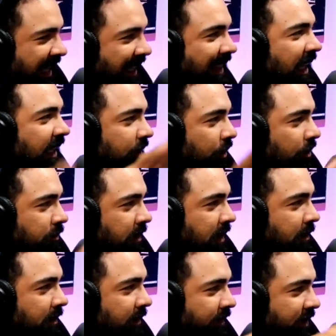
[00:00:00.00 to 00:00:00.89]
I like those
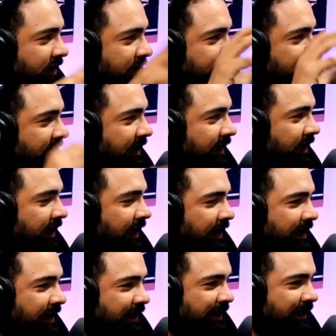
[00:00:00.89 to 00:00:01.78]
people versus the
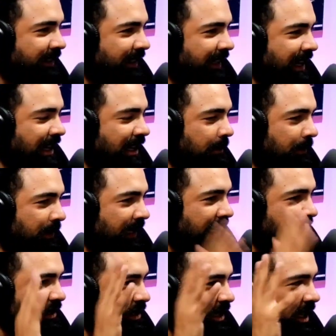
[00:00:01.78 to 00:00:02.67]
kind of
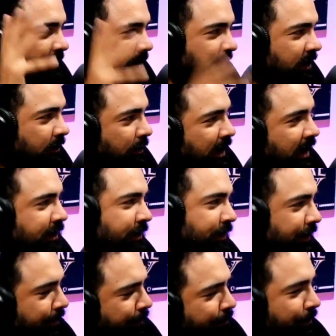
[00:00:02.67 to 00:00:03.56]
plain Jane
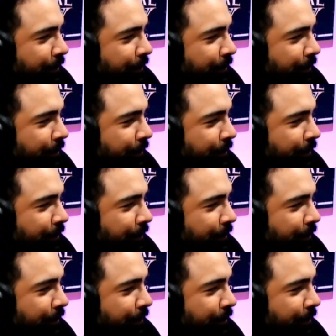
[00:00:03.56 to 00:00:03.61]
Midwest, like,